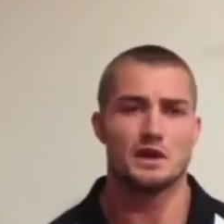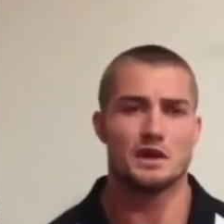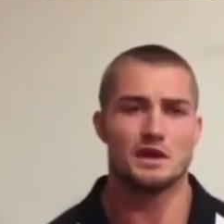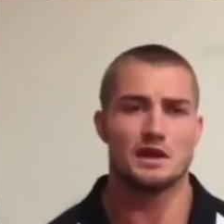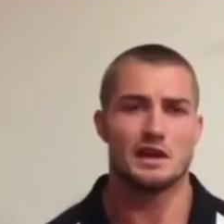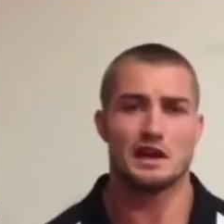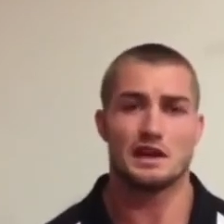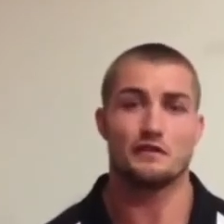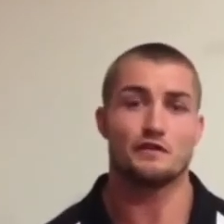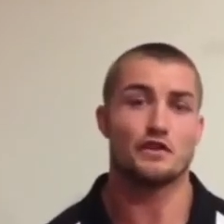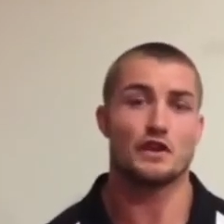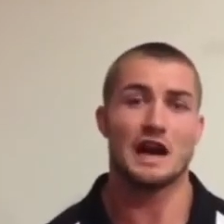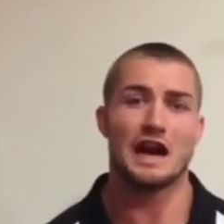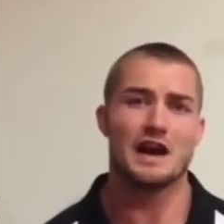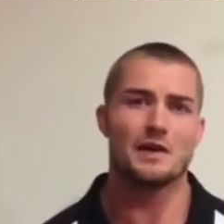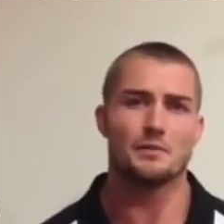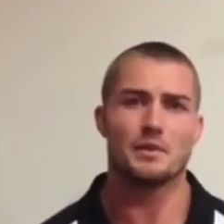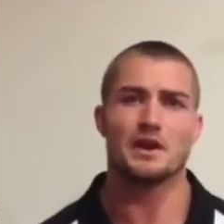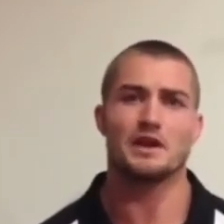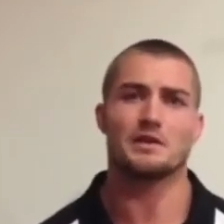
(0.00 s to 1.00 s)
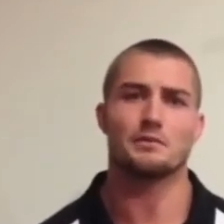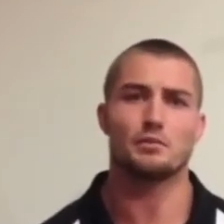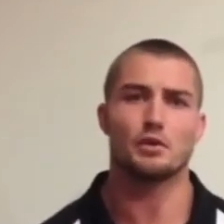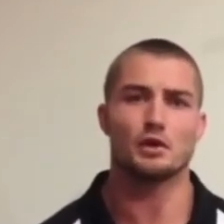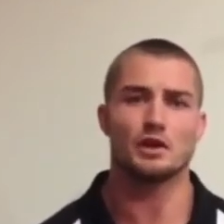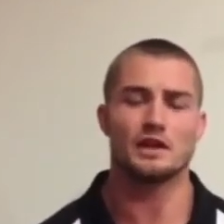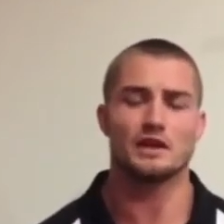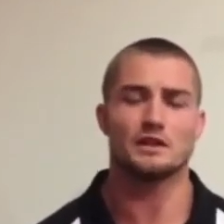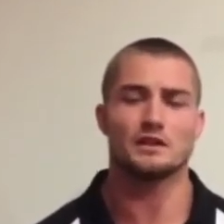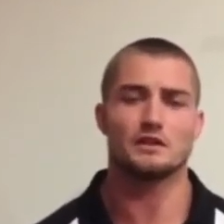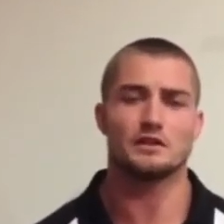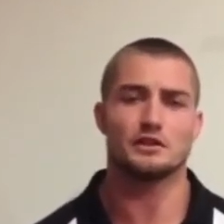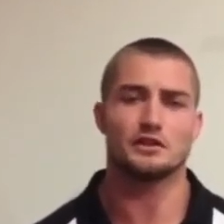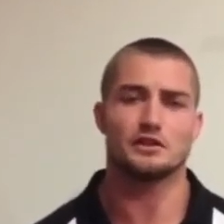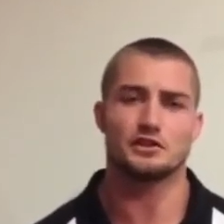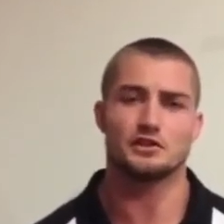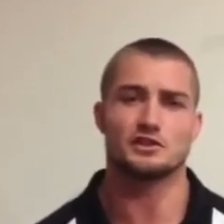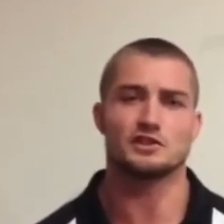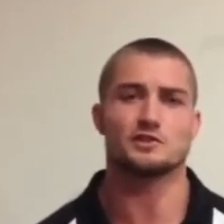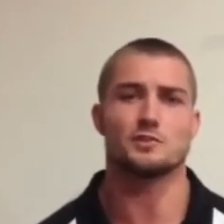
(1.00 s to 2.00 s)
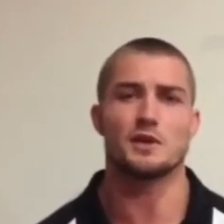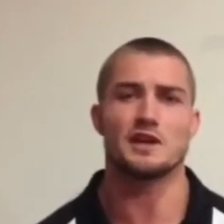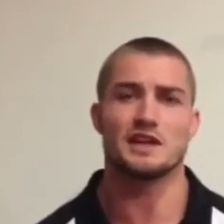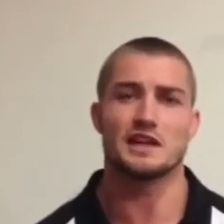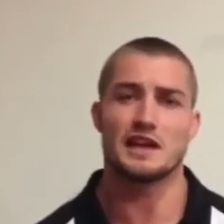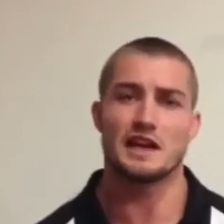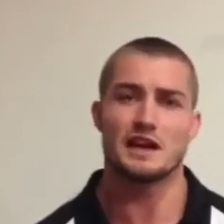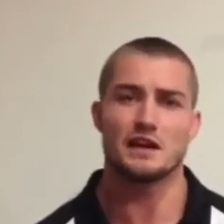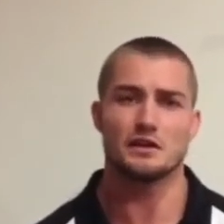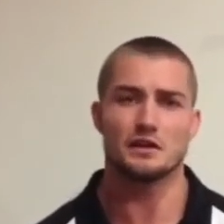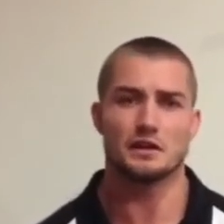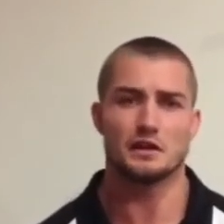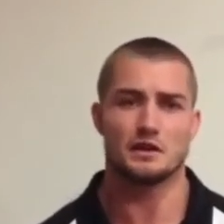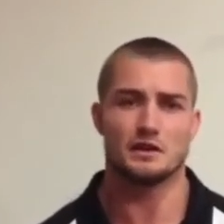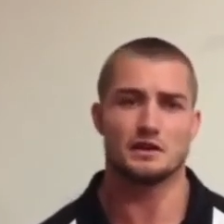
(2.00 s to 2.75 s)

And if you are being bullied, you should speak out